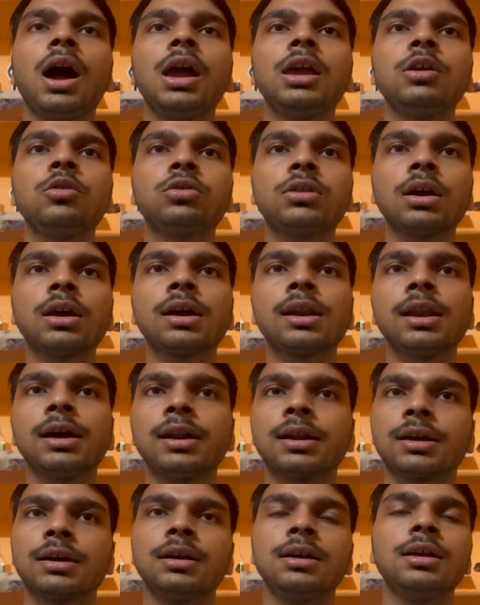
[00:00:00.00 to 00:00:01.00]
use the
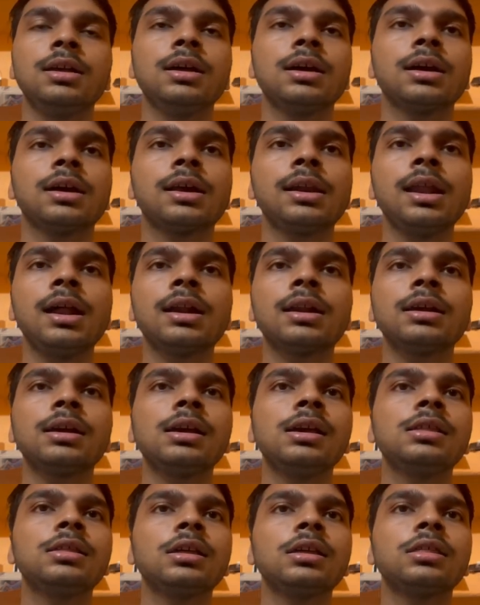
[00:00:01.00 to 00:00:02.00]
Clerk. Clerk
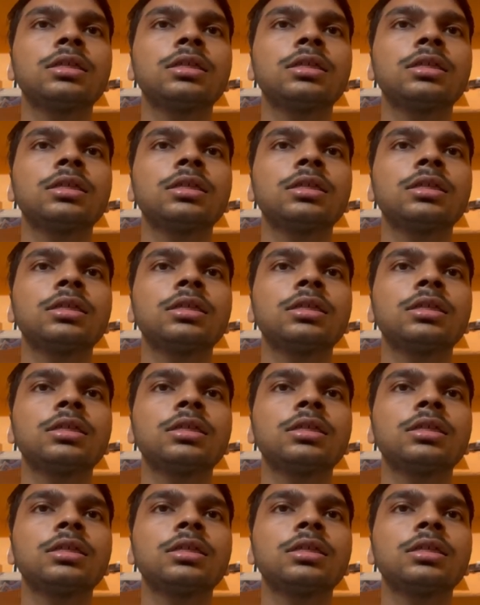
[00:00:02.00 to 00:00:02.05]
is a